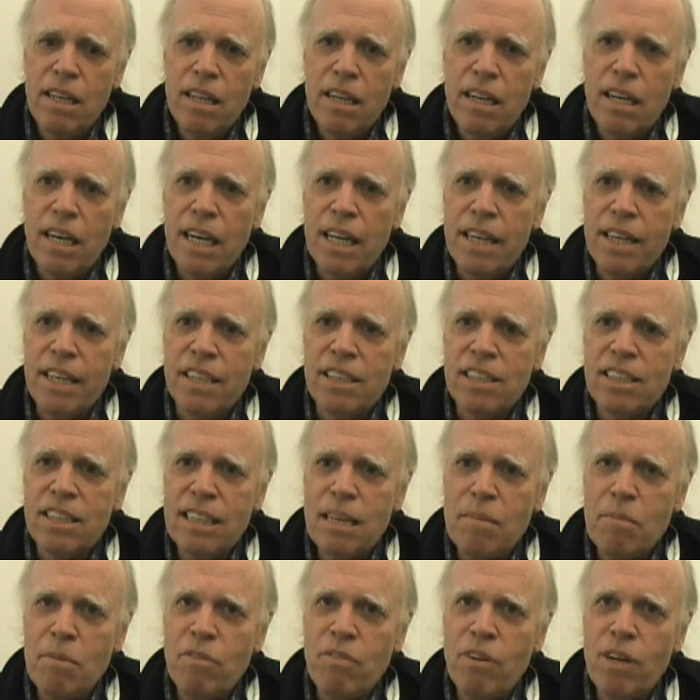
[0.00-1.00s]
uh, that
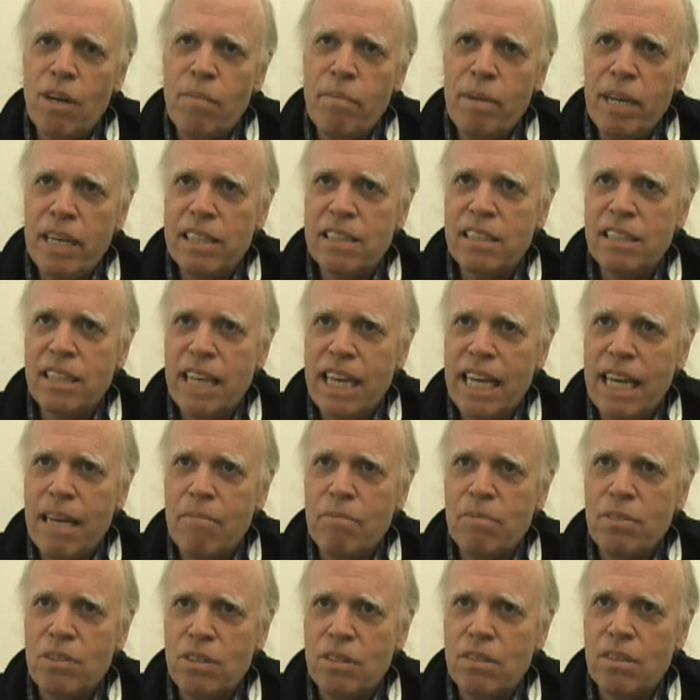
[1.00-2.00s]
some of our best
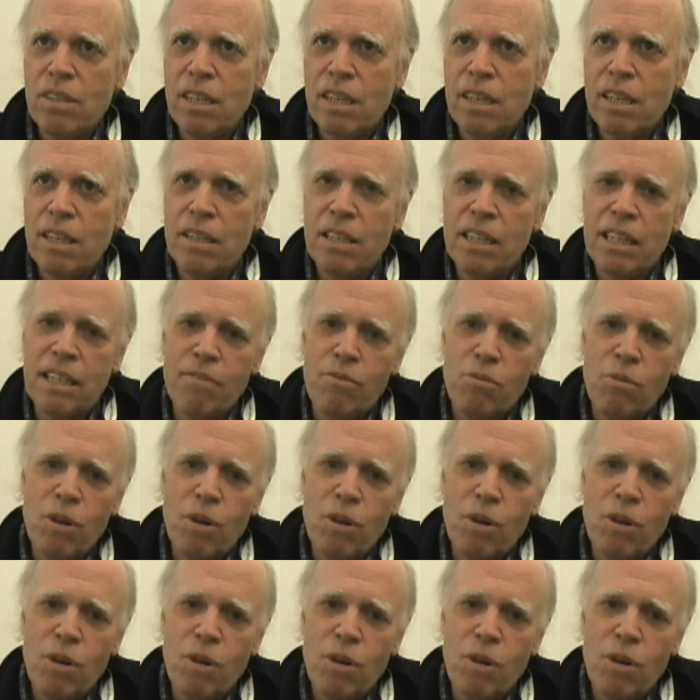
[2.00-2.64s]
games uh, give